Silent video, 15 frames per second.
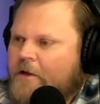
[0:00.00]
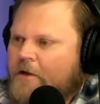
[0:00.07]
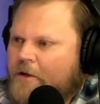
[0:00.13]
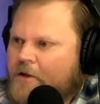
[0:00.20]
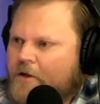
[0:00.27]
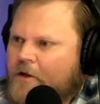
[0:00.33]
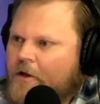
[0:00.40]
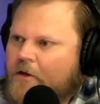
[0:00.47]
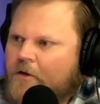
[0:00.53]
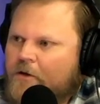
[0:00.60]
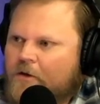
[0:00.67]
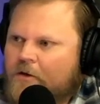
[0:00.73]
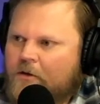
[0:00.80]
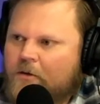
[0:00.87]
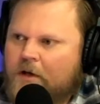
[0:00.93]
you know,
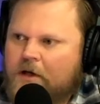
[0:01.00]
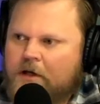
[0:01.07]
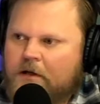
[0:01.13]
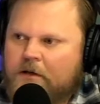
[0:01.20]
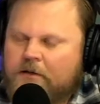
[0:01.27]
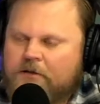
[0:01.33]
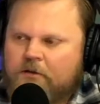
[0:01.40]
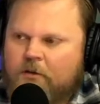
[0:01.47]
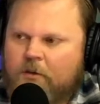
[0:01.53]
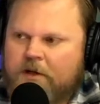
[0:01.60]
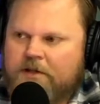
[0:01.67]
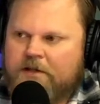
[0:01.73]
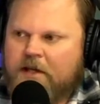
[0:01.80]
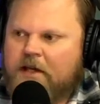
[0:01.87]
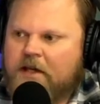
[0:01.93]
who uh,
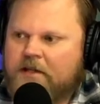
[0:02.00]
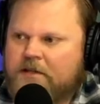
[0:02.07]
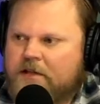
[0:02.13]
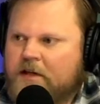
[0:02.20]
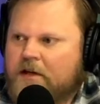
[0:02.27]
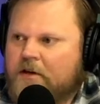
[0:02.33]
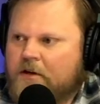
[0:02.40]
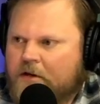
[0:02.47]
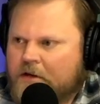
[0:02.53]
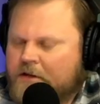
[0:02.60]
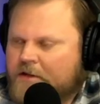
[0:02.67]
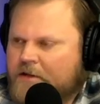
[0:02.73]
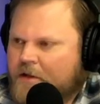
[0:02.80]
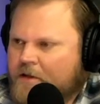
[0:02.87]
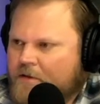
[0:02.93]
twists a kid's ear and
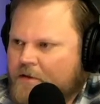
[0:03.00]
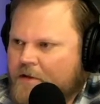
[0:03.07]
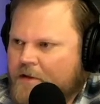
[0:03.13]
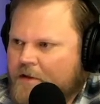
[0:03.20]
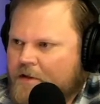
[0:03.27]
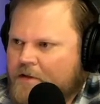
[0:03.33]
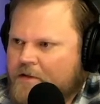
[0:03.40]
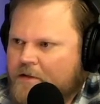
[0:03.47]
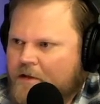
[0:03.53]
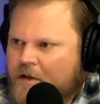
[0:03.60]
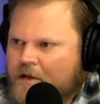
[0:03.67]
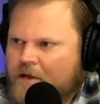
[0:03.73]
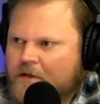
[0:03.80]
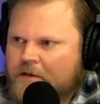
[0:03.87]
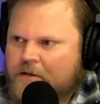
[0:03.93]
steals his
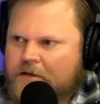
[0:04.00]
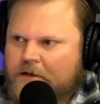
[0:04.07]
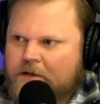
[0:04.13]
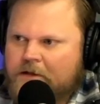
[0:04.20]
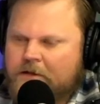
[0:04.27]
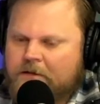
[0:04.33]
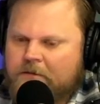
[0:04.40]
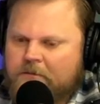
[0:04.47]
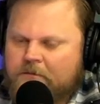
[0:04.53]
uh, mm.